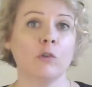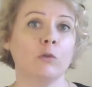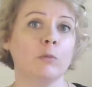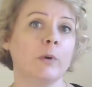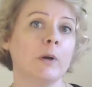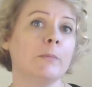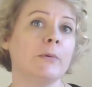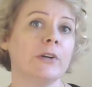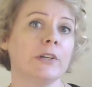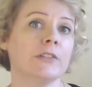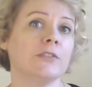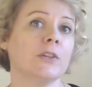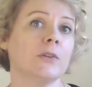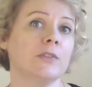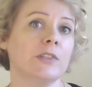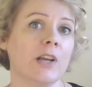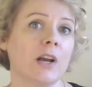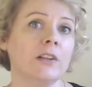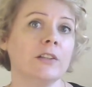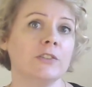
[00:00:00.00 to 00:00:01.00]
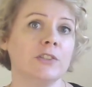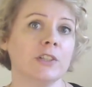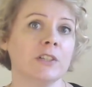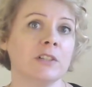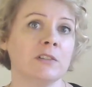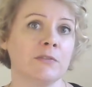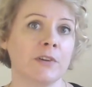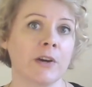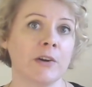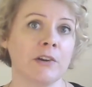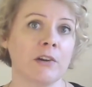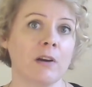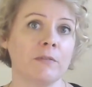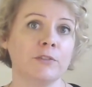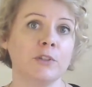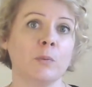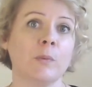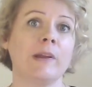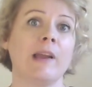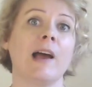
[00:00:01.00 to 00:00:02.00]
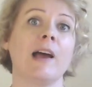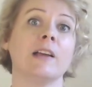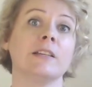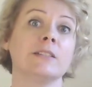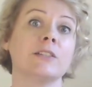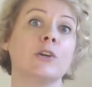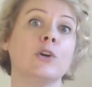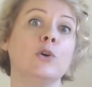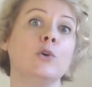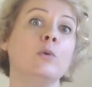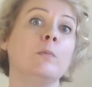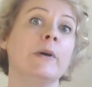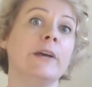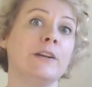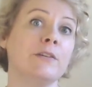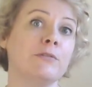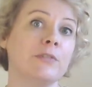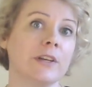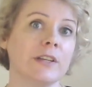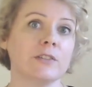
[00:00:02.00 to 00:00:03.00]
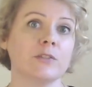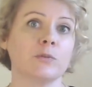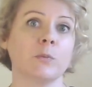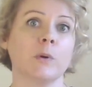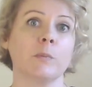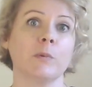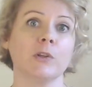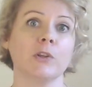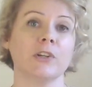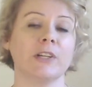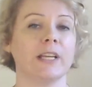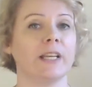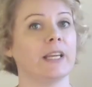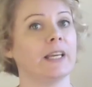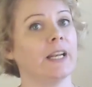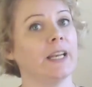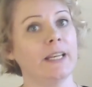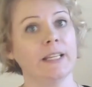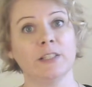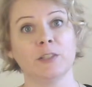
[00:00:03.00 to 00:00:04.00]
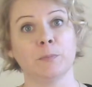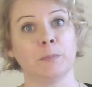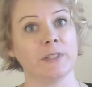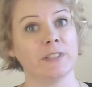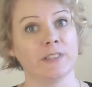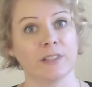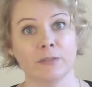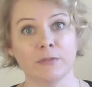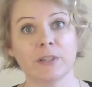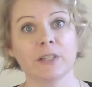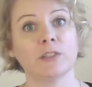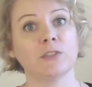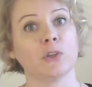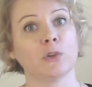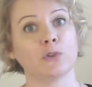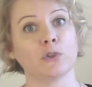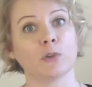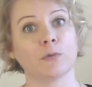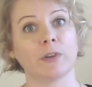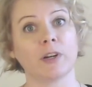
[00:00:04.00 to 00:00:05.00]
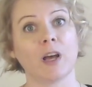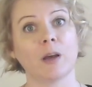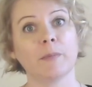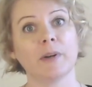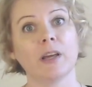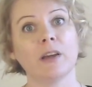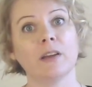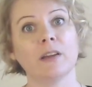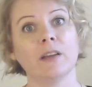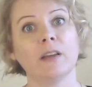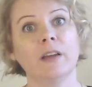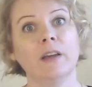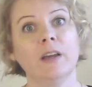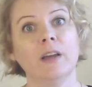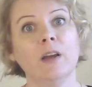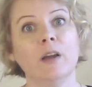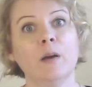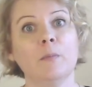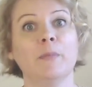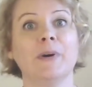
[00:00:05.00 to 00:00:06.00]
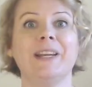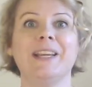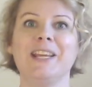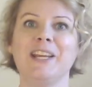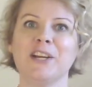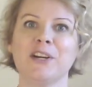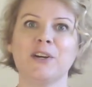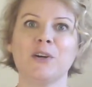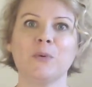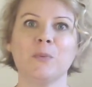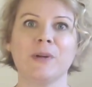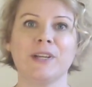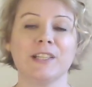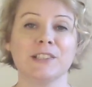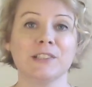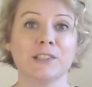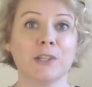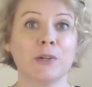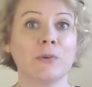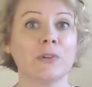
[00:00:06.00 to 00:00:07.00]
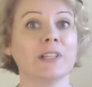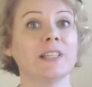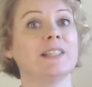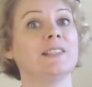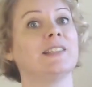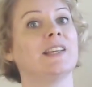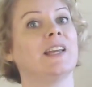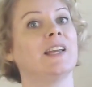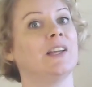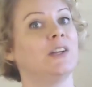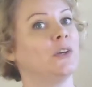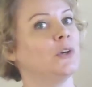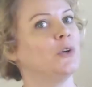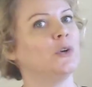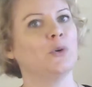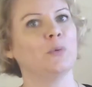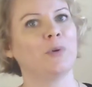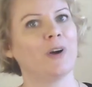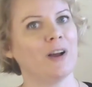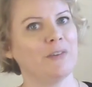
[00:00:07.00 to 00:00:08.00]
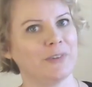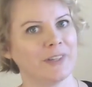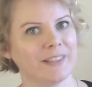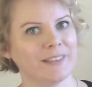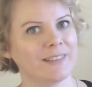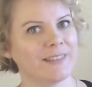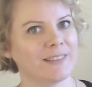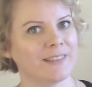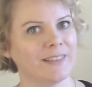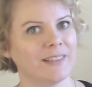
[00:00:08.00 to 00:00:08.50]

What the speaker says: Remember, in sociology, very often we ask who benefits when we're looking at any specific social phenomenon, but here we can literally say who profits.